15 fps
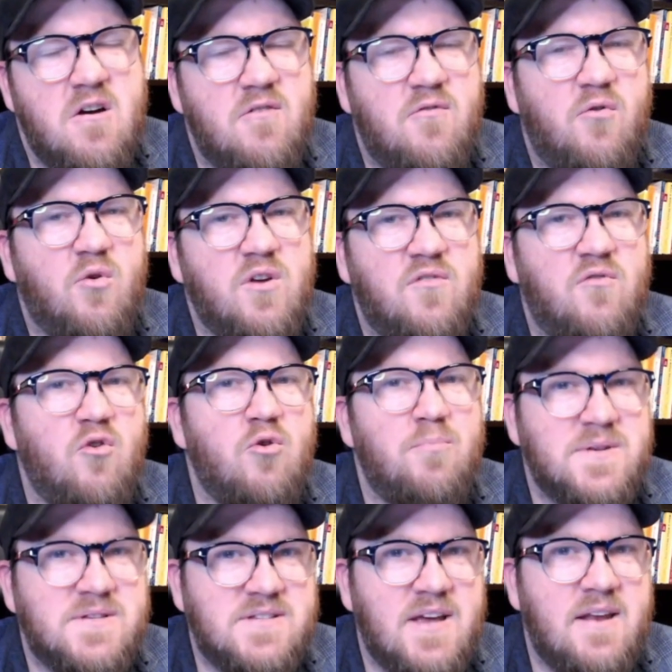forty-four
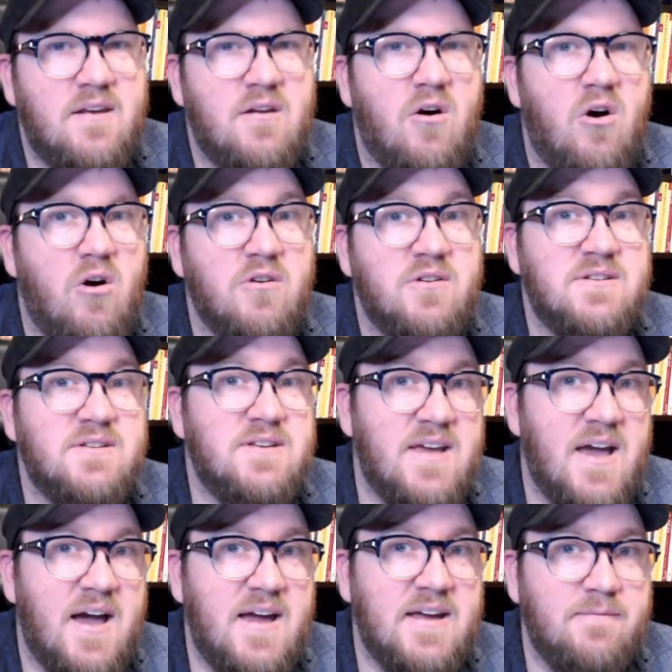percent odd
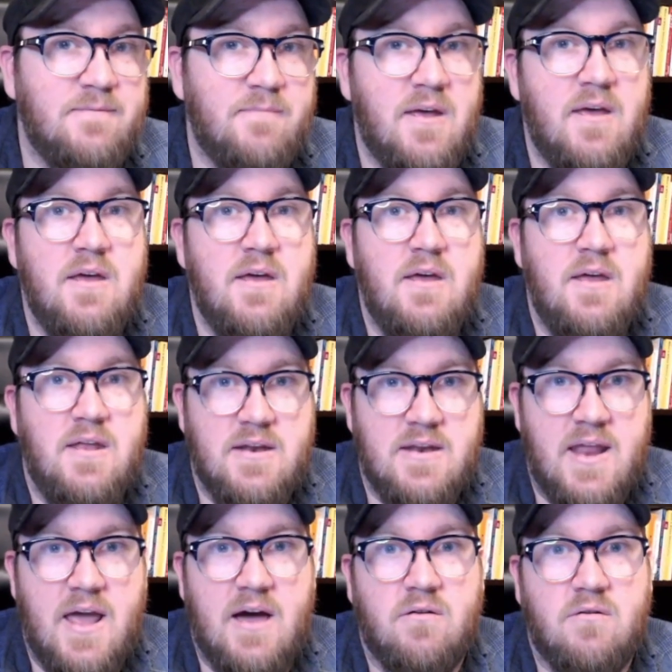gain.
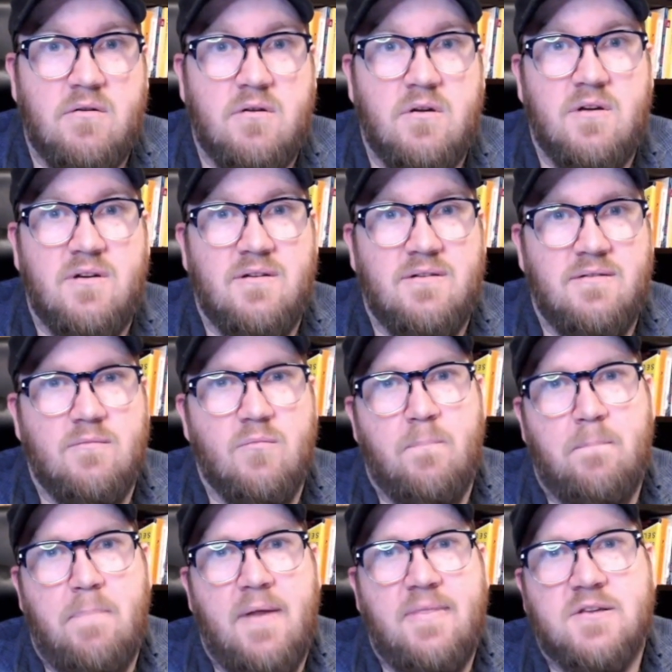Now,
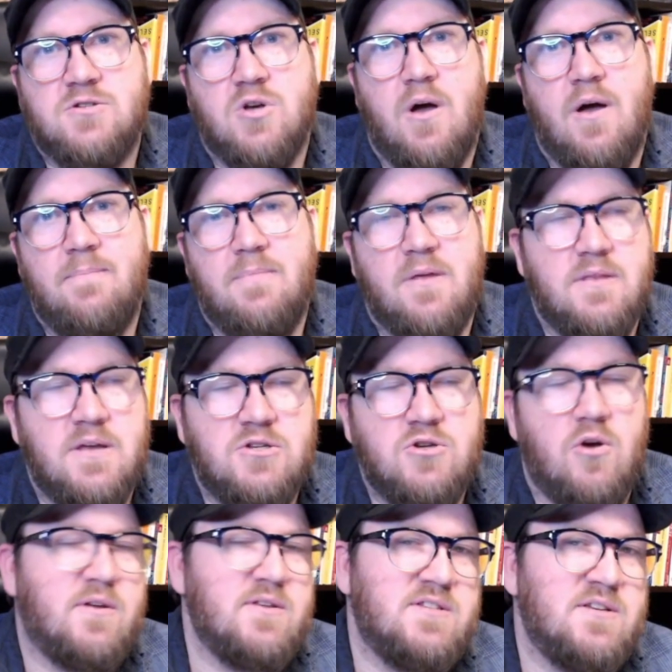by the time that the
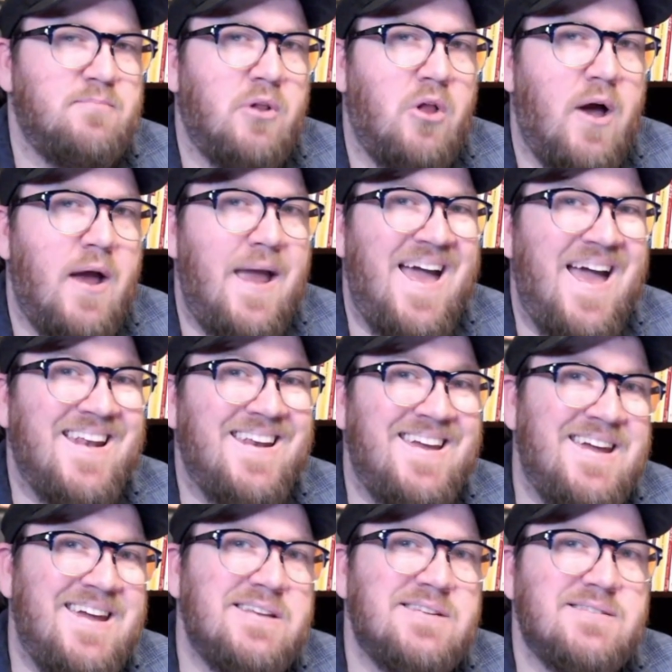token supply had
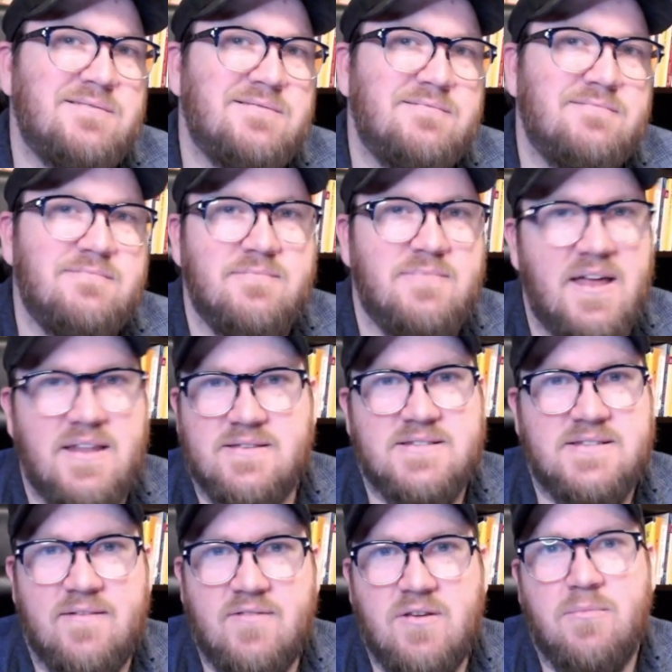hit that
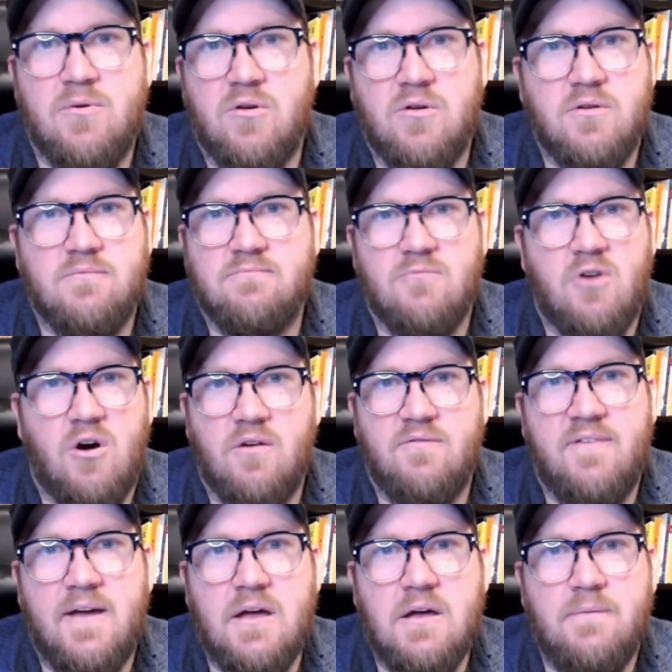seventy million odd
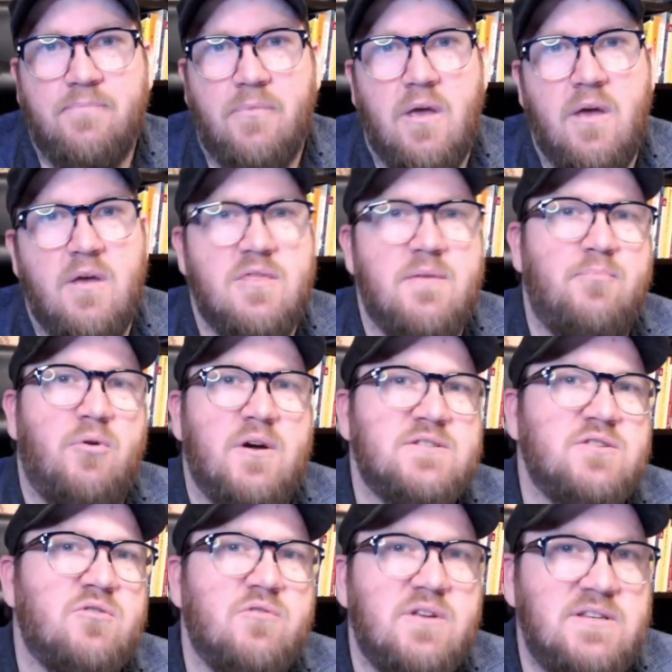figure, the
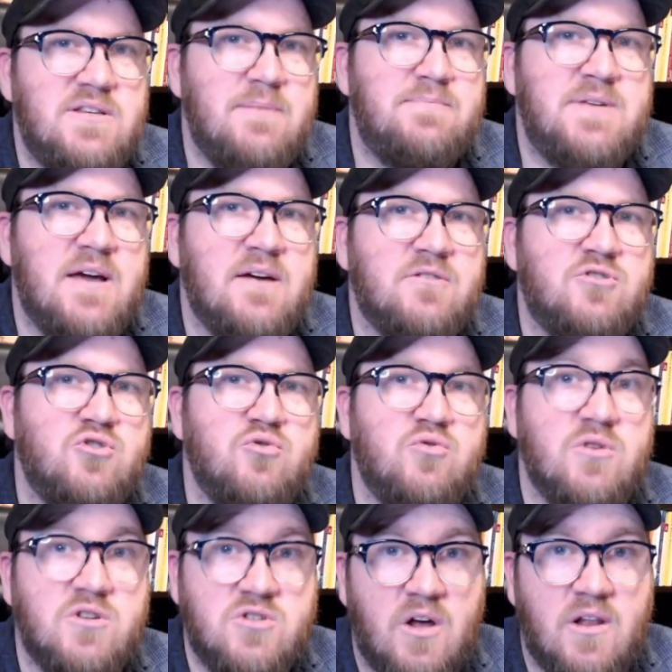price had already dipped down
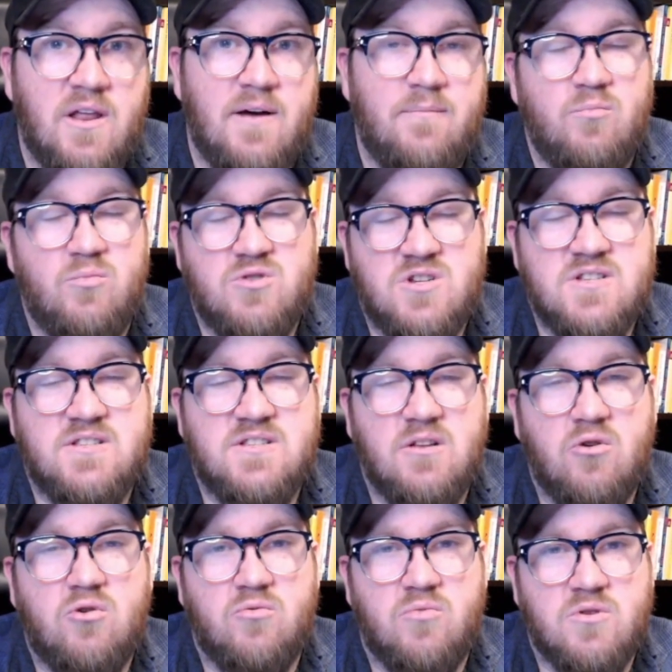to a dollar, which is
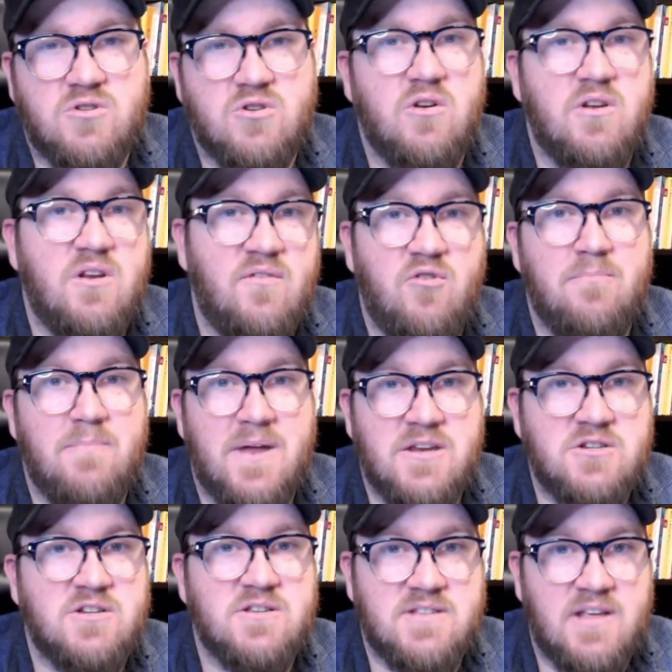still a good return if you
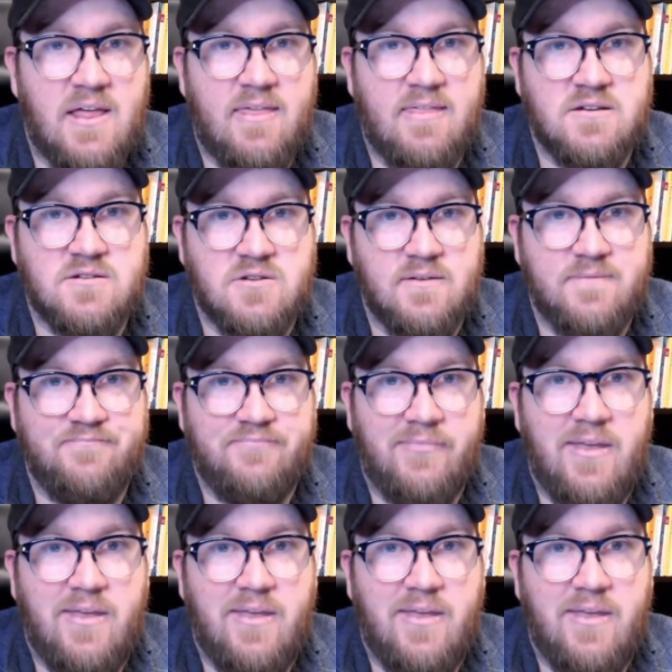managed to sell at the time.